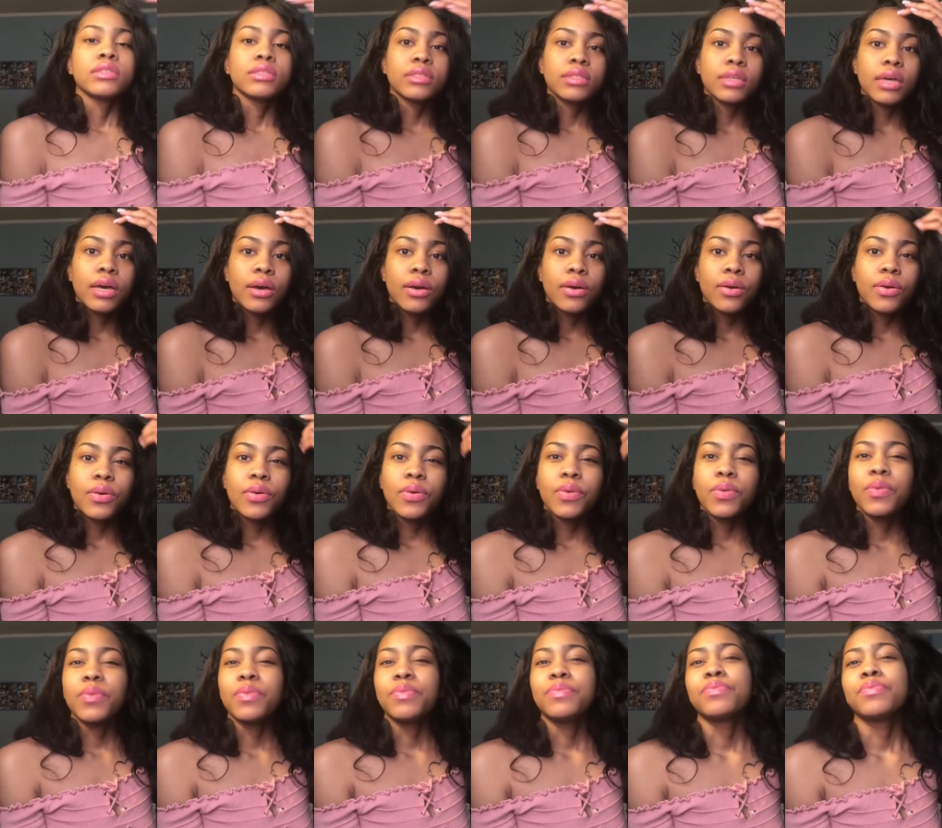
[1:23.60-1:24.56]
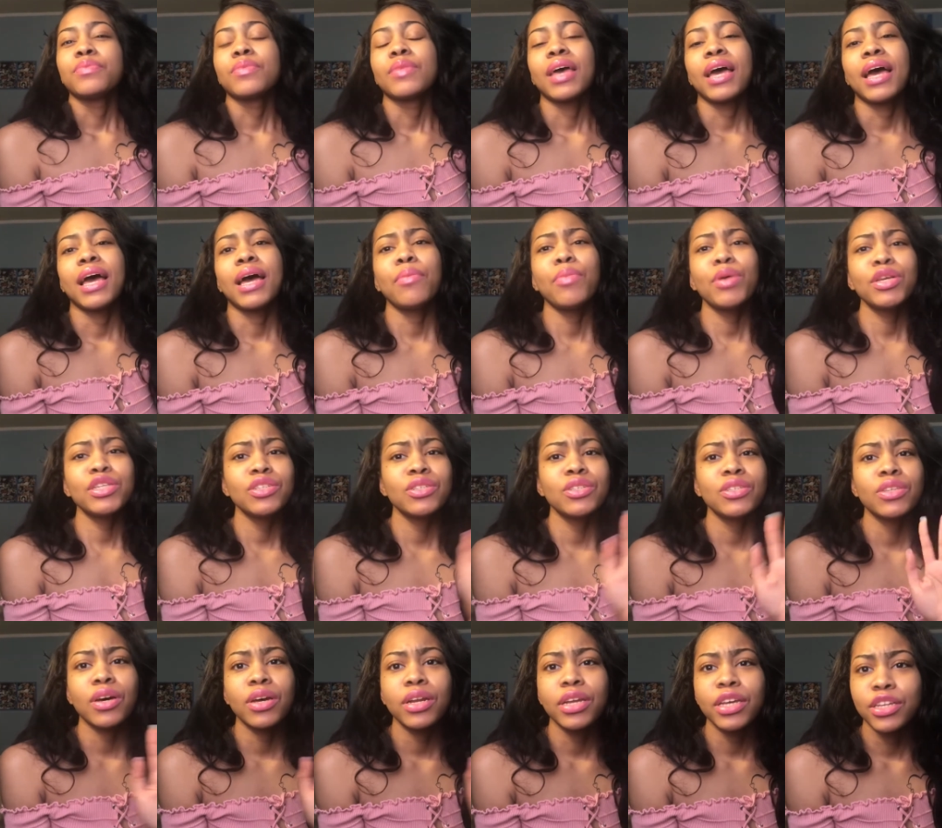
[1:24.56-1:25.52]
So, I bet you
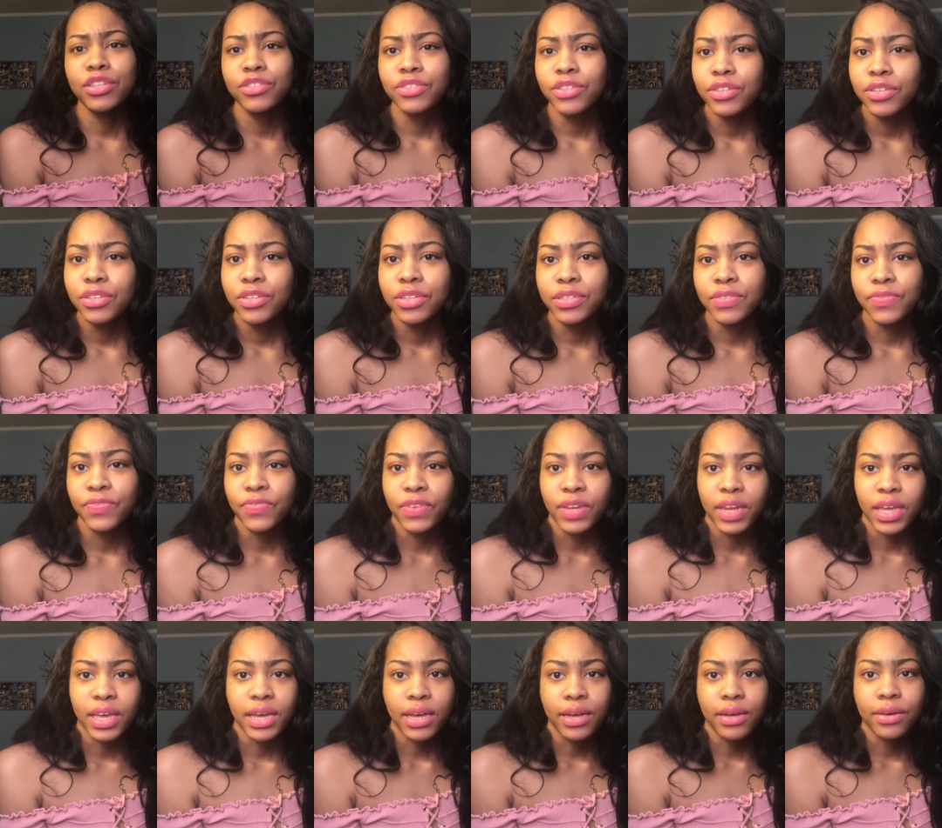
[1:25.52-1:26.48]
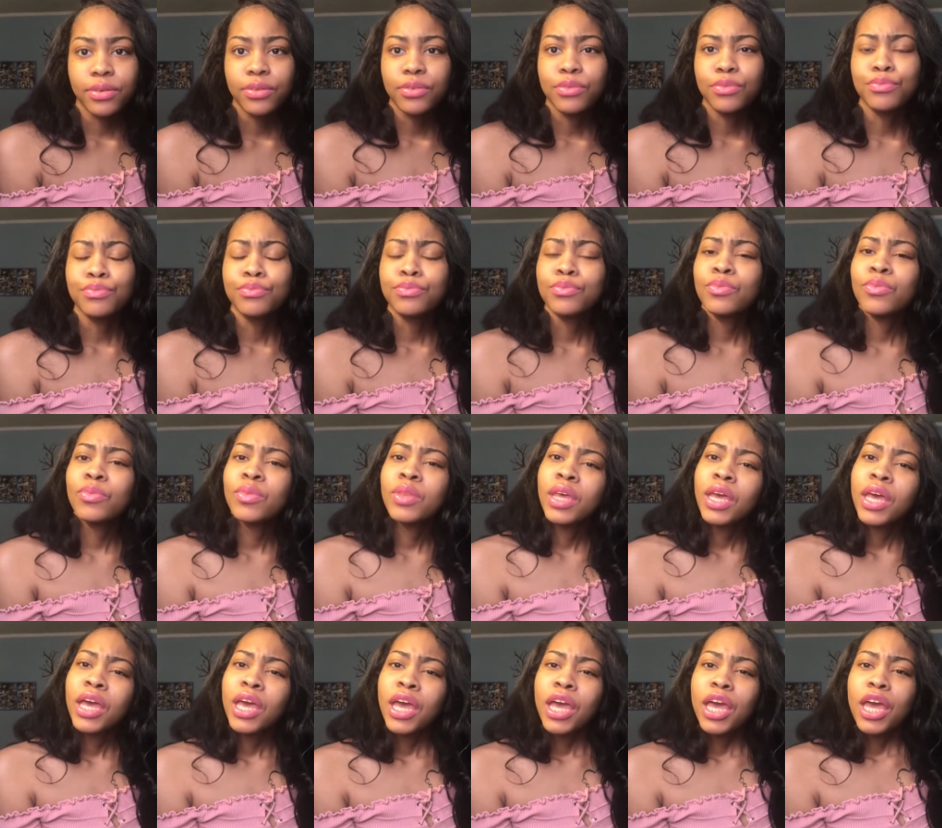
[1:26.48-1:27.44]
saw the intro to this video
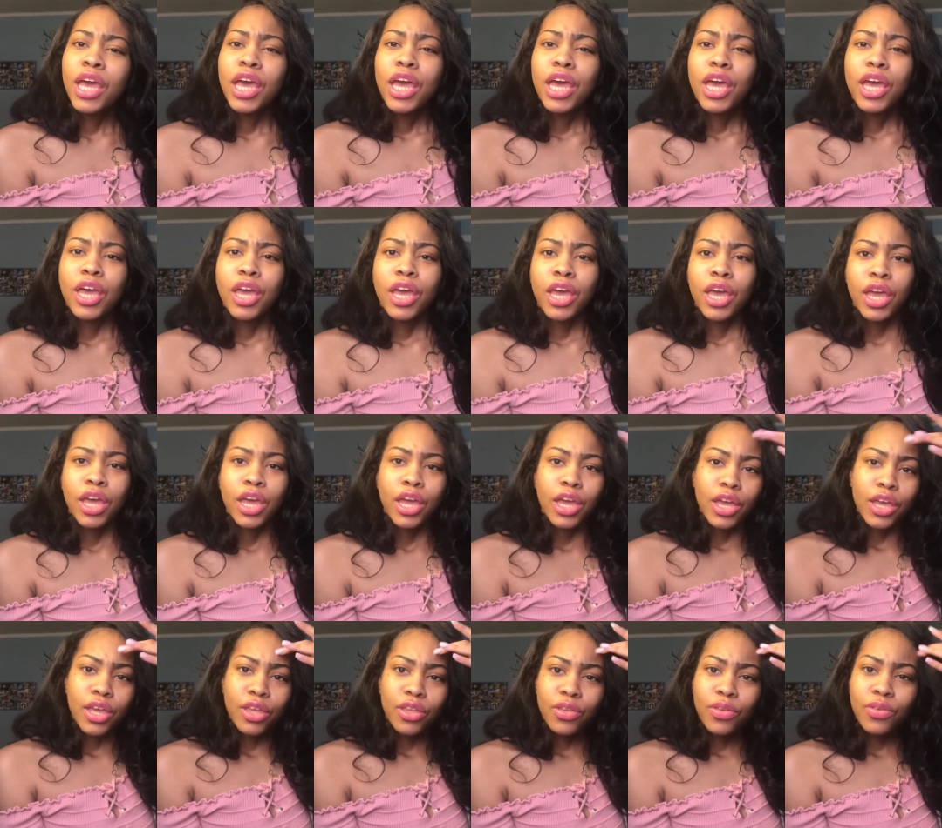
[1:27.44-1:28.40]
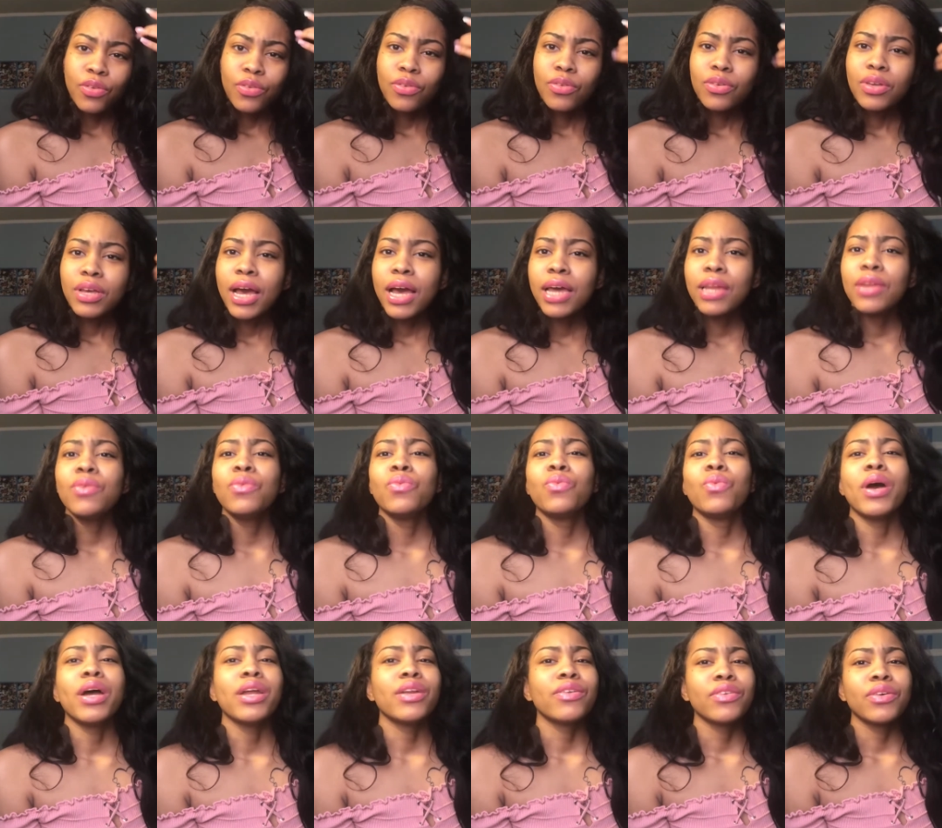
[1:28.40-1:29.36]
and you kind of
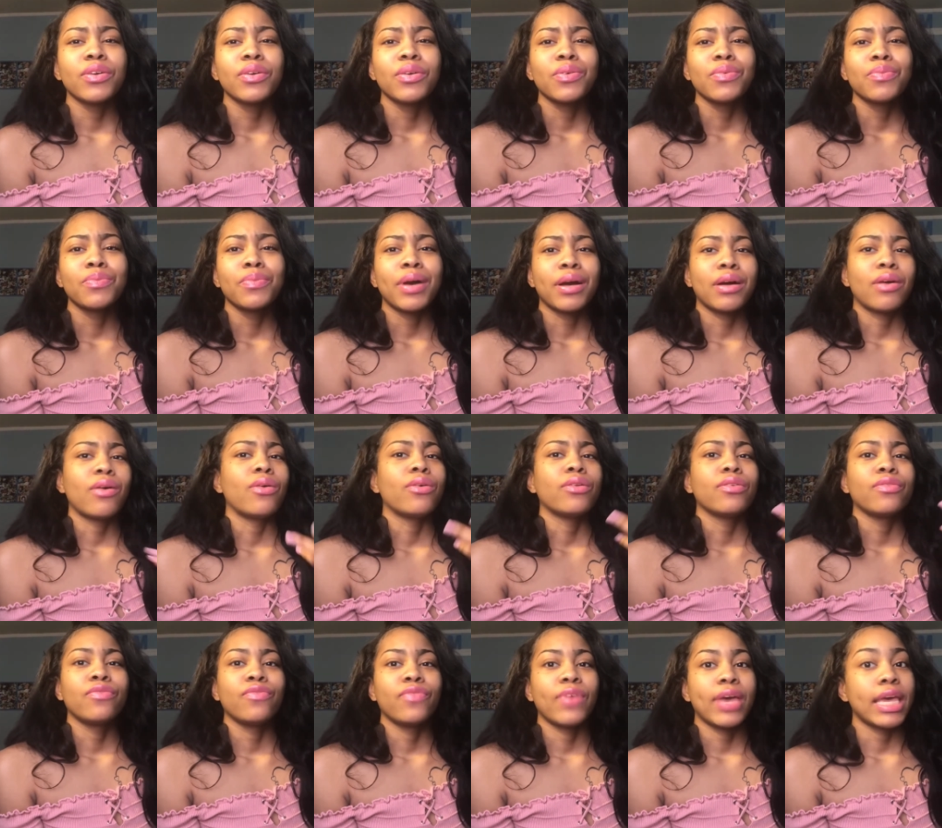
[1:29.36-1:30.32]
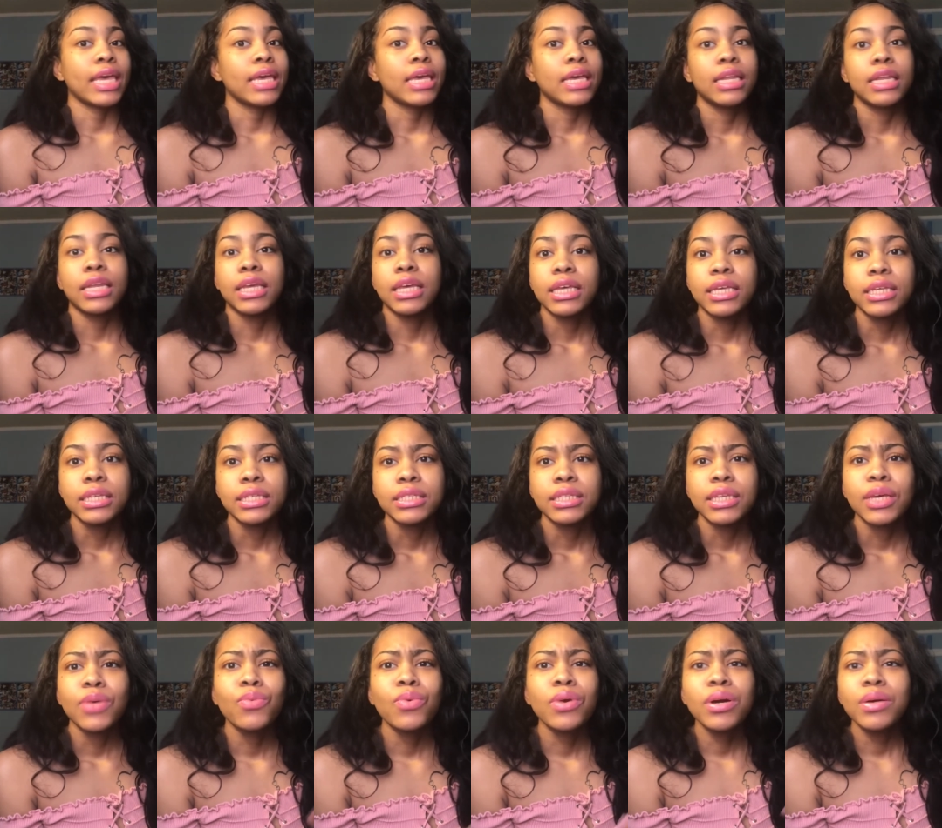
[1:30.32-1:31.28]
wondering about all the vagueness
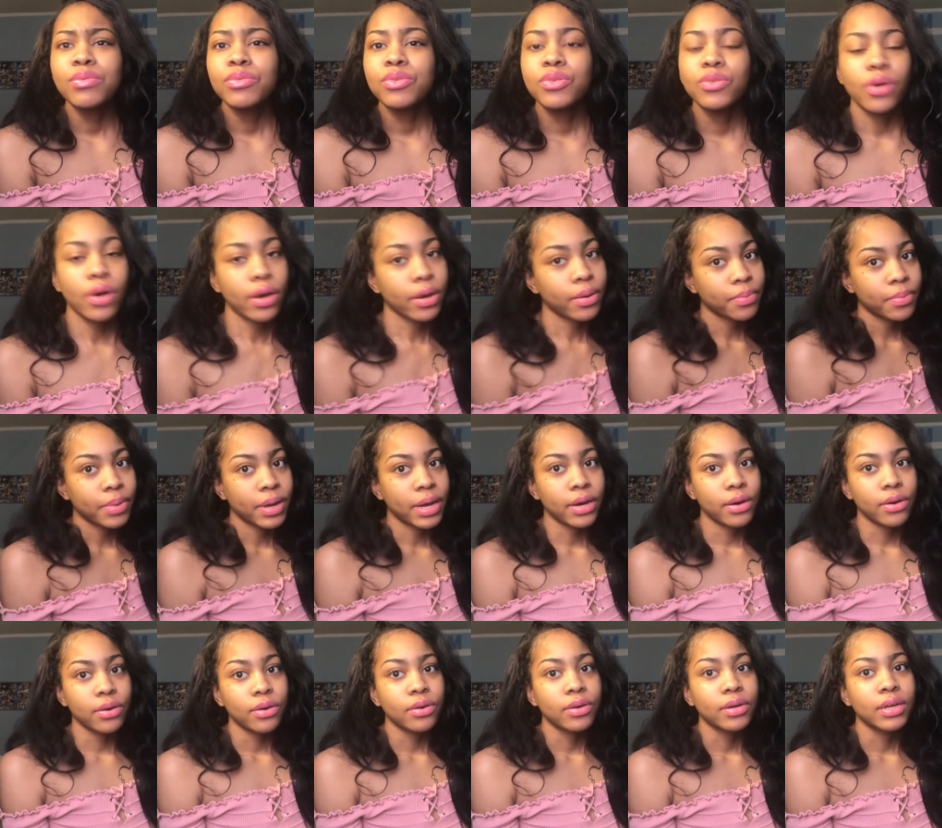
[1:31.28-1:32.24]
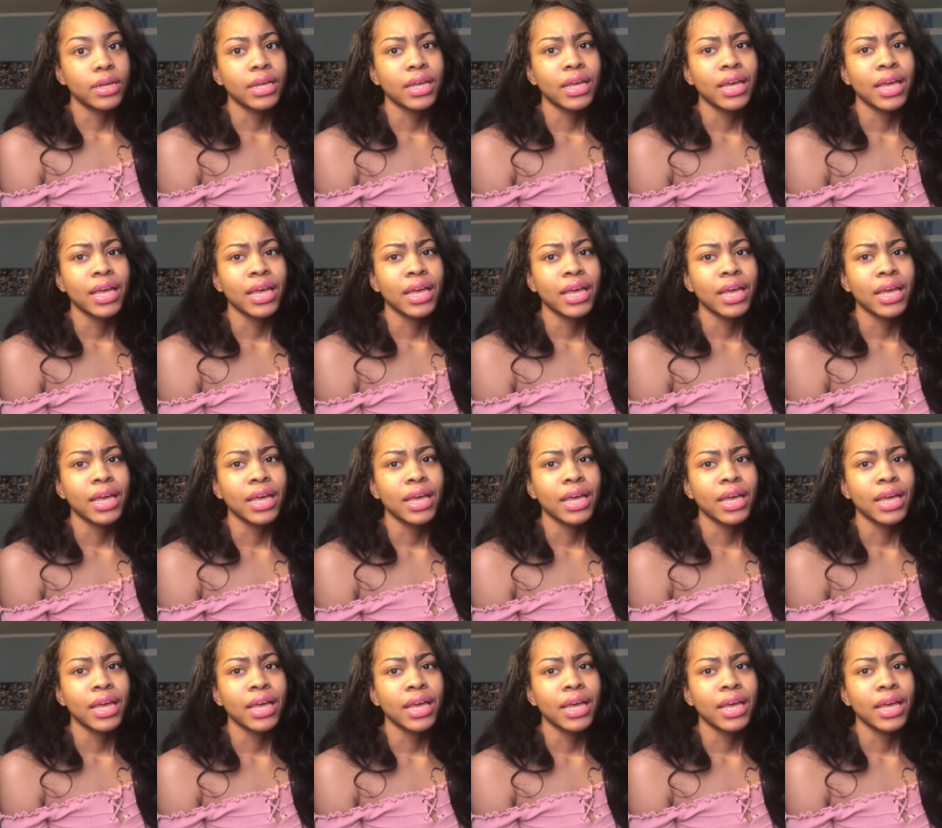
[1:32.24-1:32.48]
and what I'm talking about.